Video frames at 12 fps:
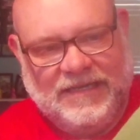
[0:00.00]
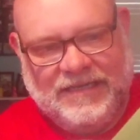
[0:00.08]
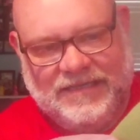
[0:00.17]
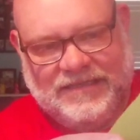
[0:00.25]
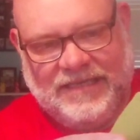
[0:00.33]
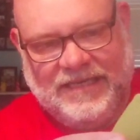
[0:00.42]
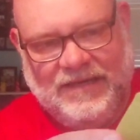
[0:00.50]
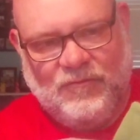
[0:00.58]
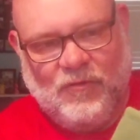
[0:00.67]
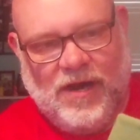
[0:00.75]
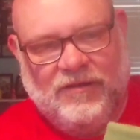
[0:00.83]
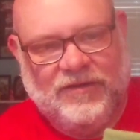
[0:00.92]
I guess, get him
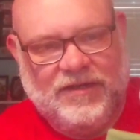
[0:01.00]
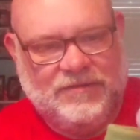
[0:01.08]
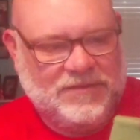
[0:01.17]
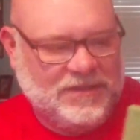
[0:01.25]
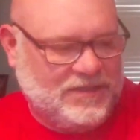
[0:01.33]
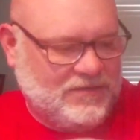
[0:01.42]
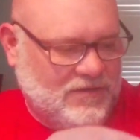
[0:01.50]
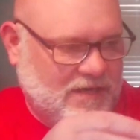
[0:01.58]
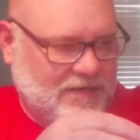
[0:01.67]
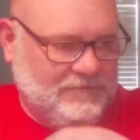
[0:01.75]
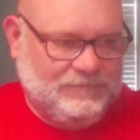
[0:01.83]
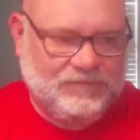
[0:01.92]
wound up just
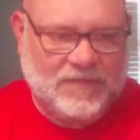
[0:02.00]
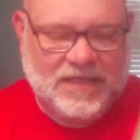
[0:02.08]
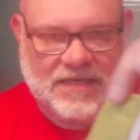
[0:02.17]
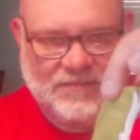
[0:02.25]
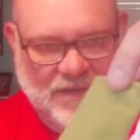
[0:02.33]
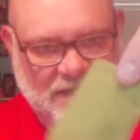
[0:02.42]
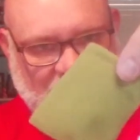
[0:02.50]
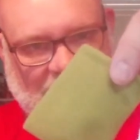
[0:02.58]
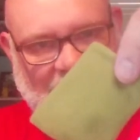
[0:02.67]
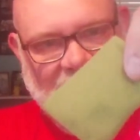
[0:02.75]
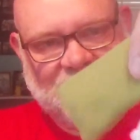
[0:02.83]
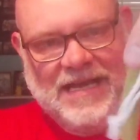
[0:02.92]
right. But you
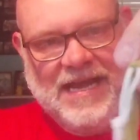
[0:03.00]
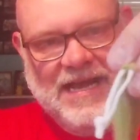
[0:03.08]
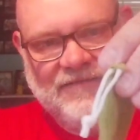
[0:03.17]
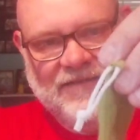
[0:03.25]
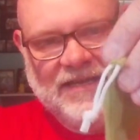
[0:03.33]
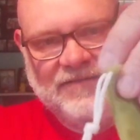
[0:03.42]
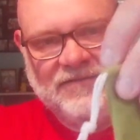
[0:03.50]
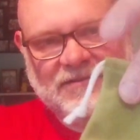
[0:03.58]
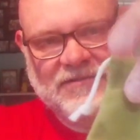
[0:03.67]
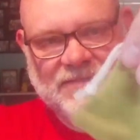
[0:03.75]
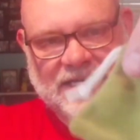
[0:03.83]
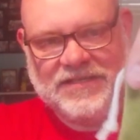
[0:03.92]
have to have that. If you're
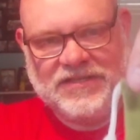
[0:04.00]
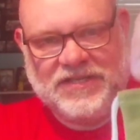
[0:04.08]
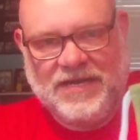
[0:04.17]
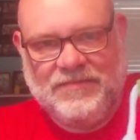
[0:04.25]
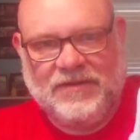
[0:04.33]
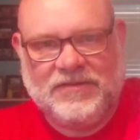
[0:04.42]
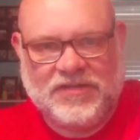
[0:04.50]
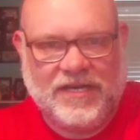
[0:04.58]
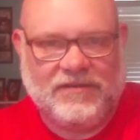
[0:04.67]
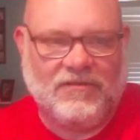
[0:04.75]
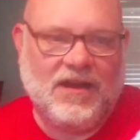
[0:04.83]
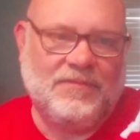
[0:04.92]
going to make a
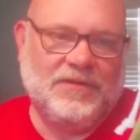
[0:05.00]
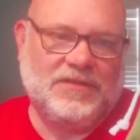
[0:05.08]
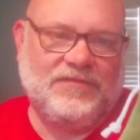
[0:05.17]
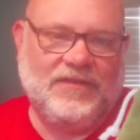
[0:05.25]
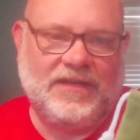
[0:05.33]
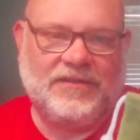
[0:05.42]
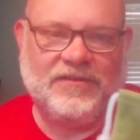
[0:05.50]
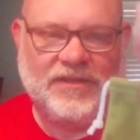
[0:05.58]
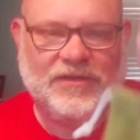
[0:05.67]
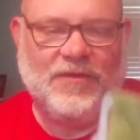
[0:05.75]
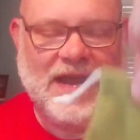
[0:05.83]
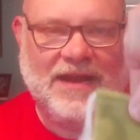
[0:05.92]
Jake Roberts figure,
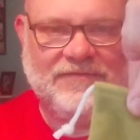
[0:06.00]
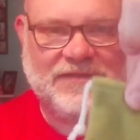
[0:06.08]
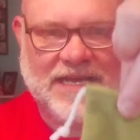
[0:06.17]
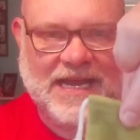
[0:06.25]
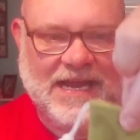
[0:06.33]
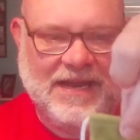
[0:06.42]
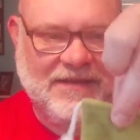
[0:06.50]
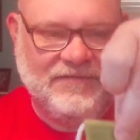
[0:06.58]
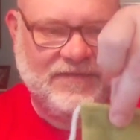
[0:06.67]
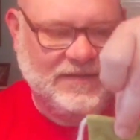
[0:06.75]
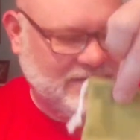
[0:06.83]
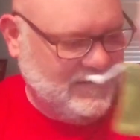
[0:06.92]
you have to
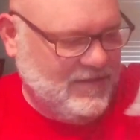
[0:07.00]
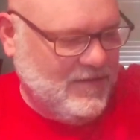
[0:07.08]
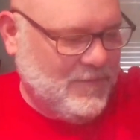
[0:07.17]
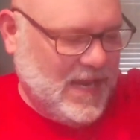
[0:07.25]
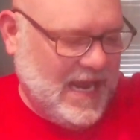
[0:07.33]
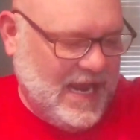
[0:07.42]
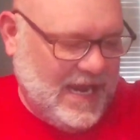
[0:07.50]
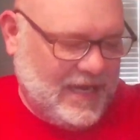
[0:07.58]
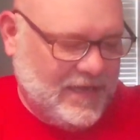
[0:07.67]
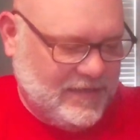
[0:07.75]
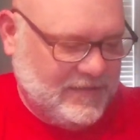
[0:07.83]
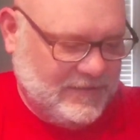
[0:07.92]
have the
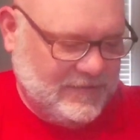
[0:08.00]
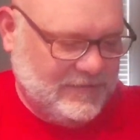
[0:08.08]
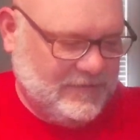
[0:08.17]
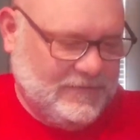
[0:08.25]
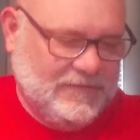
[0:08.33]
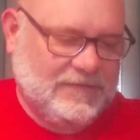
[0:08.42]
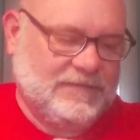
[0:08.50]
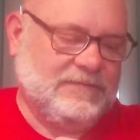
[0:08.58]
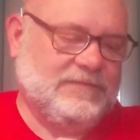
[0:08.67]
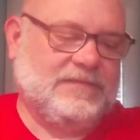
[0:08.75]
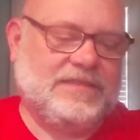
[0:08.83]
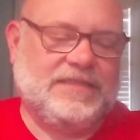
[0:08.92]
bag.
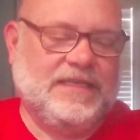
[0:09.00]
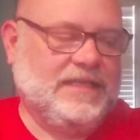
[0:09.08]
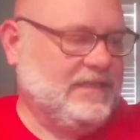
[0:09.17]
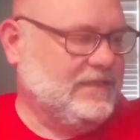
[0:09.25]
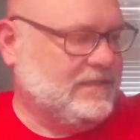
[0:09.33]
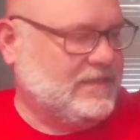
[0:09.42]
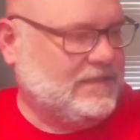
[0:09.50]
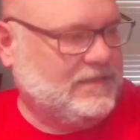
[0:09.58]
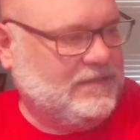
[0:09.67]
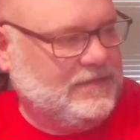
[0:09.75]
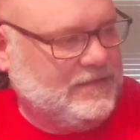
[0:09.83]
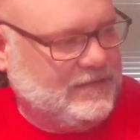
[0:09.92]
Let's set his
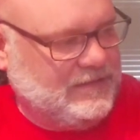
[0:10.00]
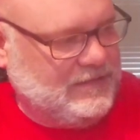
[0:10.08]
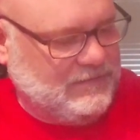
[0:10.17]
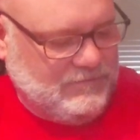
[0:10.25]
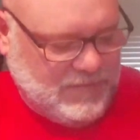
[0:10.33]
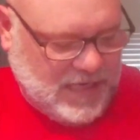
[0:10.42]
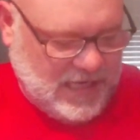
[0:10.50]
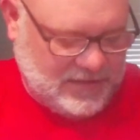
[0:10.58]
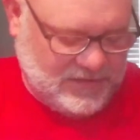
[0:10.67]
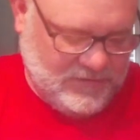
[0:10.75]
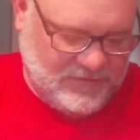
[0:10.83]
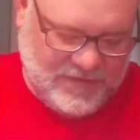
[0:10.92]

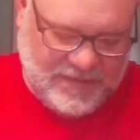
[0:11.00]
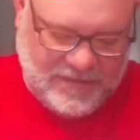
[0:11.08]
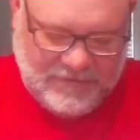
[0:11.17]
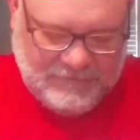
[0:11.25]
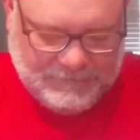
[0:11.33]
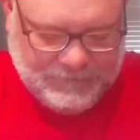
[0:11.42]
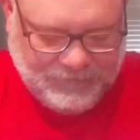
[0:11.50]
box over there.